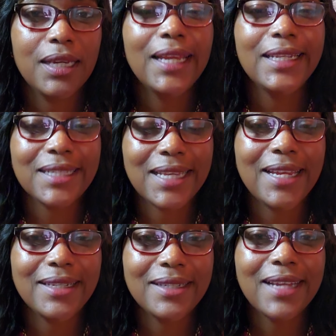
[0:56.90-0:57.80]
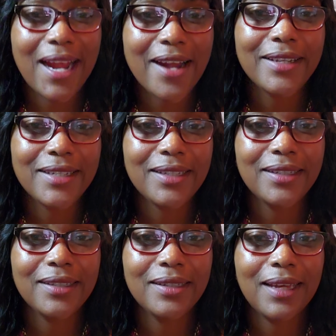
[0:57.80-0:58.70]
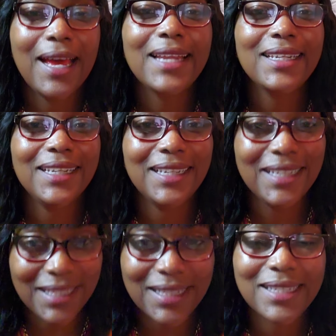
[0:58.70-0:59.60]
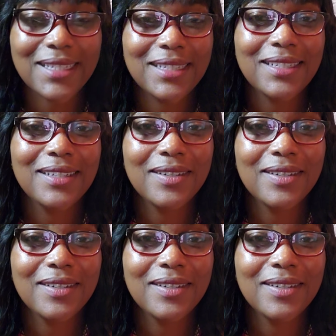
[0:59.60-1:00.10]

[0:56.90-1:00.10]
in its entirety, at least